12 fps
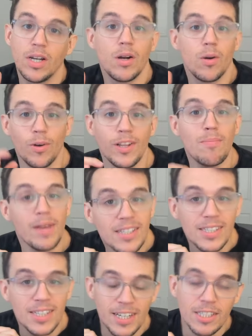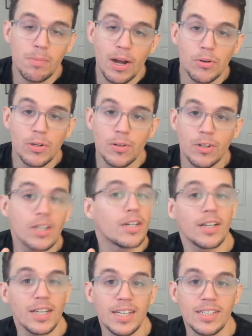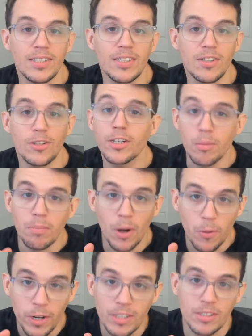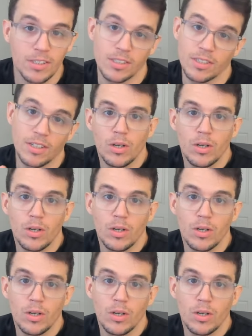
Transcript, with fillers: One of the best things about Clerk is their components.